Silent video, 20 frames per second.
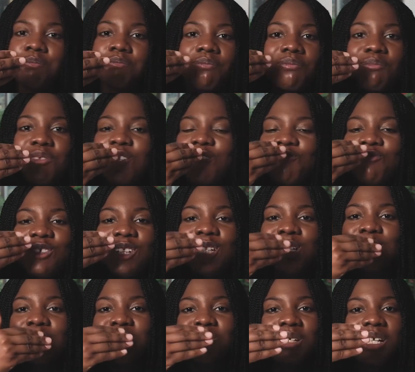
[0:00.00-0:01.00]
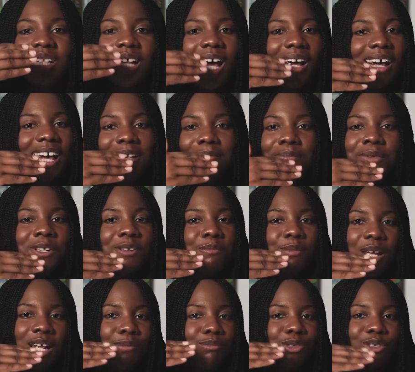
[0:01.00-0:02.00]
Miss Phillips, man, RIP,
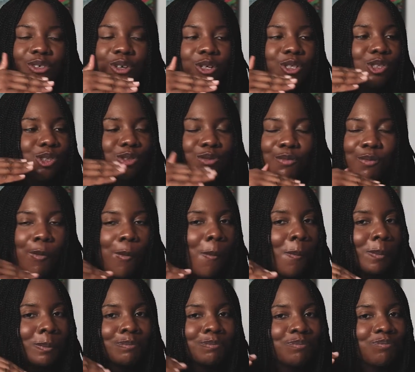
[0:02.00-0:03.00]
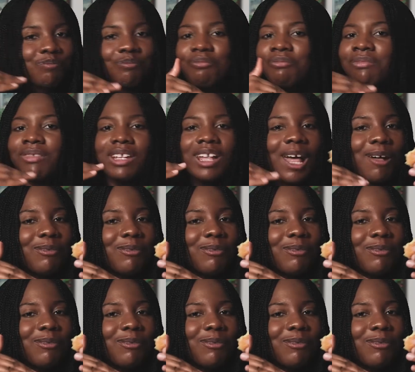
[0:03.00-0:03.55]
man, because I